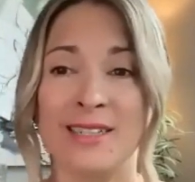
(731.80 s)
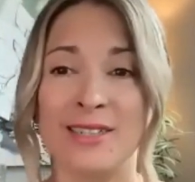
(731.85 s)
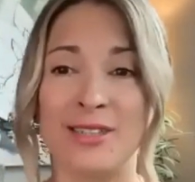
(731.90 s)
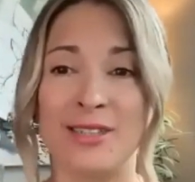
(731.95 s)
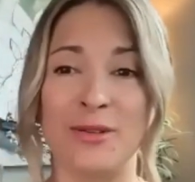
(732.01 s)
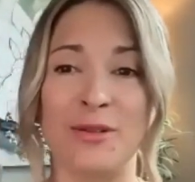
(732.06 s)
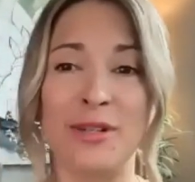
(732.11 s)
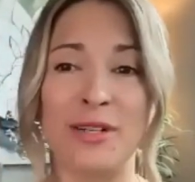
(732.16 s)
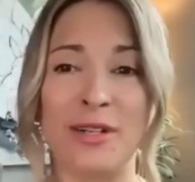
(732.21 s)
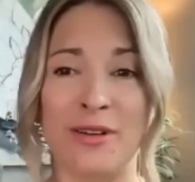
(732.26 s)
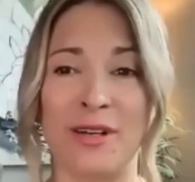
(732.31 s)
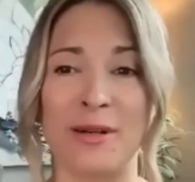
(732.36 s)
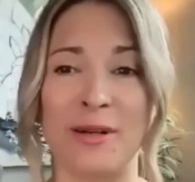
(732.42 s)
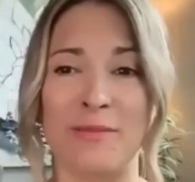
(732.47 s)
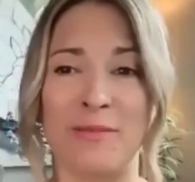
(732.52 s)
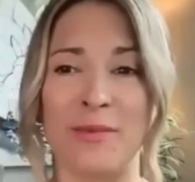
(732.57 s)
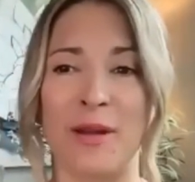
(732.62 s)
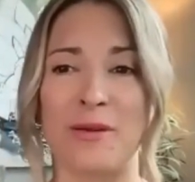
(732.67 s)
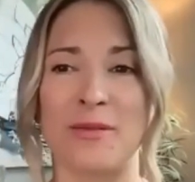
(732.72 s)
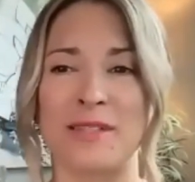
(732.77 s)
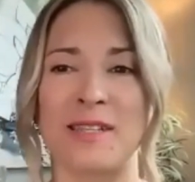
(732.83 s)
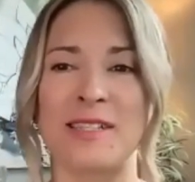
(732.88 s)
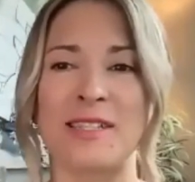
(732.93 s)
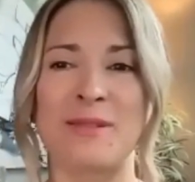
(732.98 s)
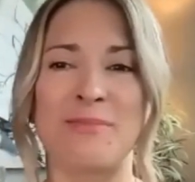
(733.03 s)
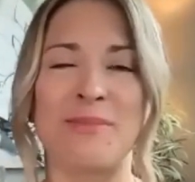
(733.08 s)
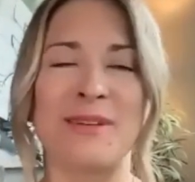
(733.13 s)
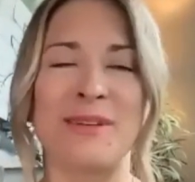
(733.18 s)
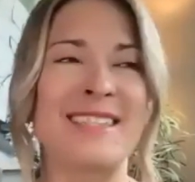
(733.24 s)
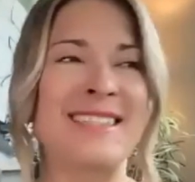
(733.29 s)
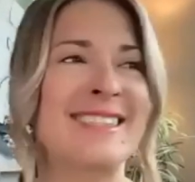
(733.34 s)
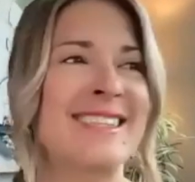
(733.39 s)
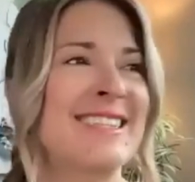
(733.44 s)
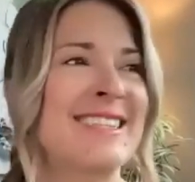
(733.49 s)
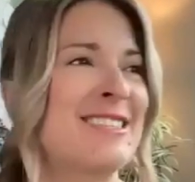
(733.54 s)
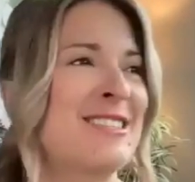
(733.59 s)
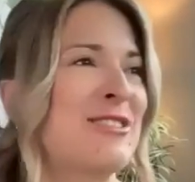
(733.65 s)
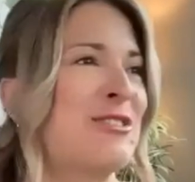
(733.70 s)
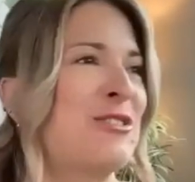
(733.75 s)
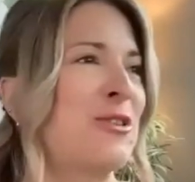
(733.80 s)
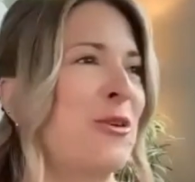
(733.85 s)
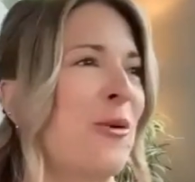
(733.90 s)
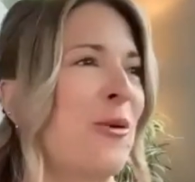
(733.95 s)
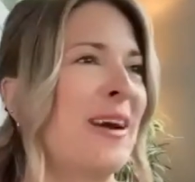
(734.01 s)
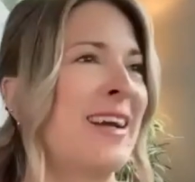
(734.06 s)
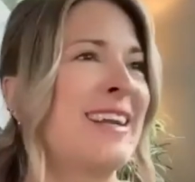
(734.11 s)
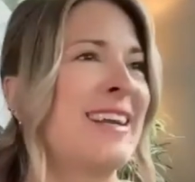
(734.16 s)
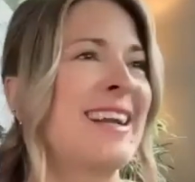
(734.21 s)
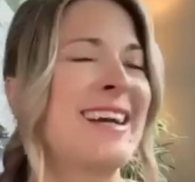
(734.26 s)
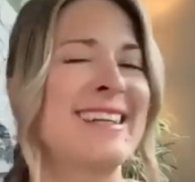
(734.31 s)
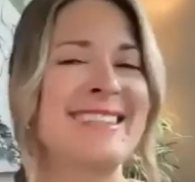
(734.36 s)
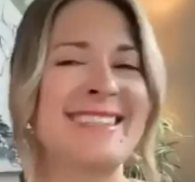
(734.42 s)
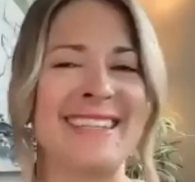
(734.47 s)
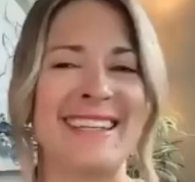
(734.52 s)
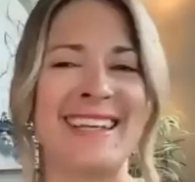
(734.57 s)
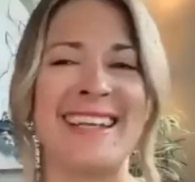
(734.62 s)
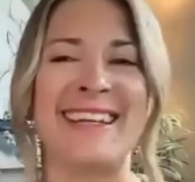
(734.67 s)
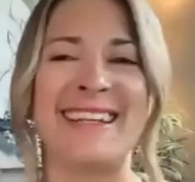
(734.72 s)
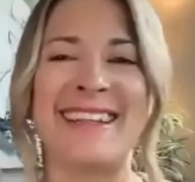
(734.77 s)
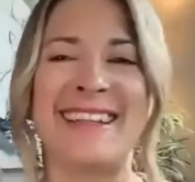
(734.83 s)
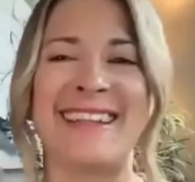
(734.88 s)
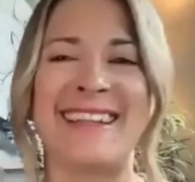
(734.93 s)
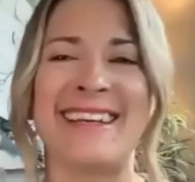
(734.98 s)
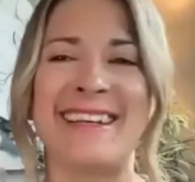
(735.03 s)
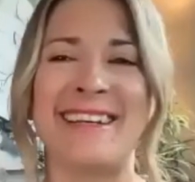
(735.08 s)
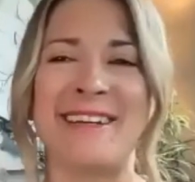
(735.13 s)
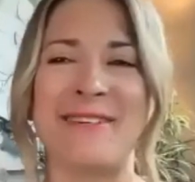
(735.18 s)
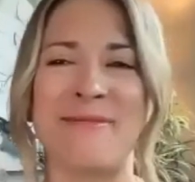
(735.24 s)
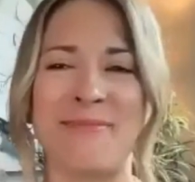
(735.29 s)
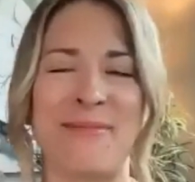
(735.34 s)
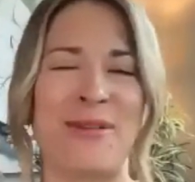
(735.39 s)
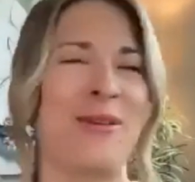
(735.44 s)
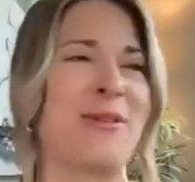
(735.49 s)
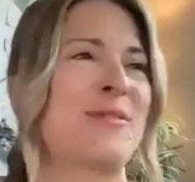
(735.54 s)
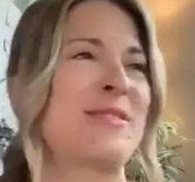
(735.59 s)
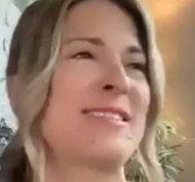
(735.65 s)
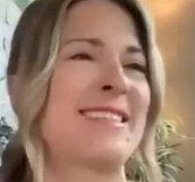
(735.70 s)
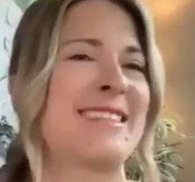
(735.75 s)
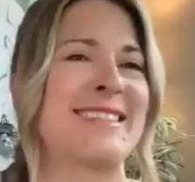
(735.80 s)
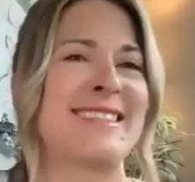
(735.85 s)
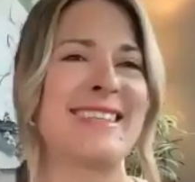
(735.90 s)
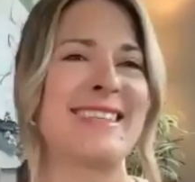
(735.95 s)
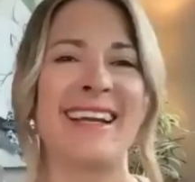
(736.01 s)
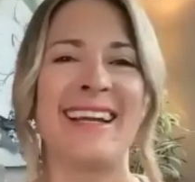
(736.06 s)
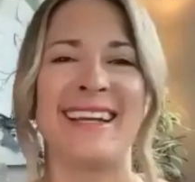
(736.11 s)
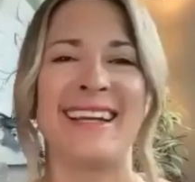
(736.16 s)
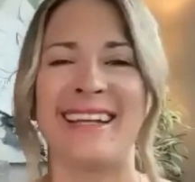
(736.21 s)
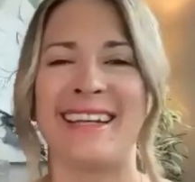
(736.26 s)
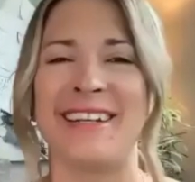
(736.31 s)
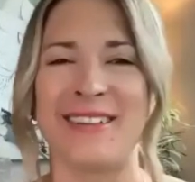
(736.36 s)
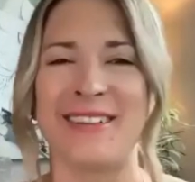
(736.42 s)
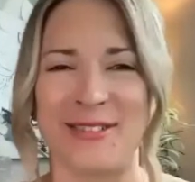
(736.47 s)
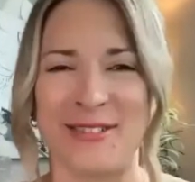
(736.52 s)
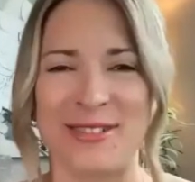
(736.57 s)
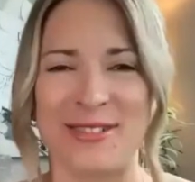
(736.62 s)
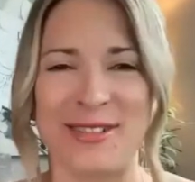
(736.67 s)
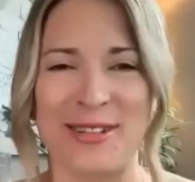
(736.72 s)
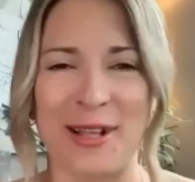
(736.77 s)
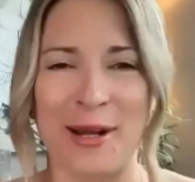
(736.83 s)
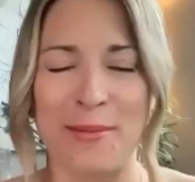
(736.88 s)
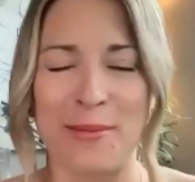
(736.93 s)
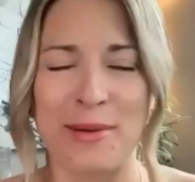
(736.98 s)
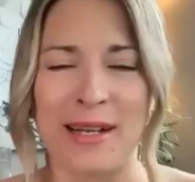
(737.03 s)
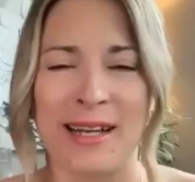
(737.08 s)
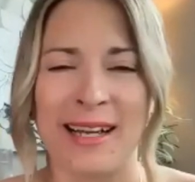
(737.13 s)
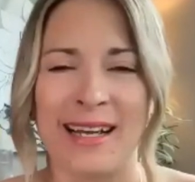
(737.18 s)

to your hypnosis business, join us in the Hypnosis Healers Club.